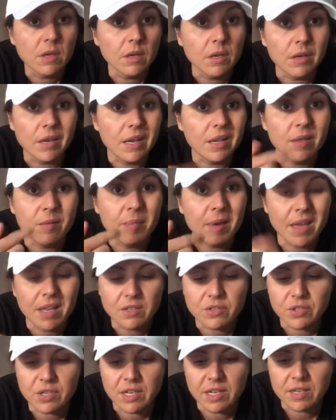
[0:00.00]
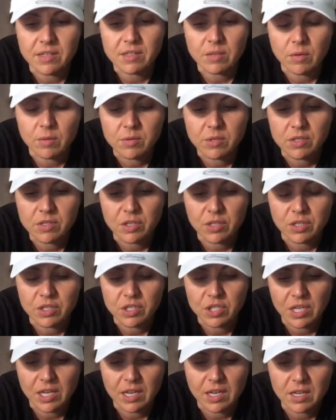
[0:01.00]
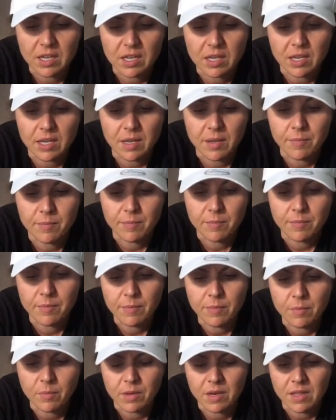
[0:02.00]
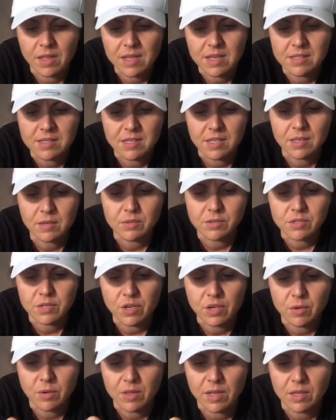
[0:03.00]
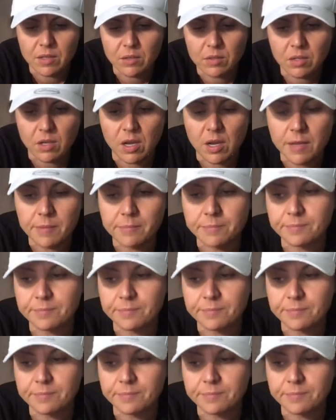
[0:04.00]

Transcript: in the pantry here. So I'm just going to chuck one of these in. I'll show you what they look like.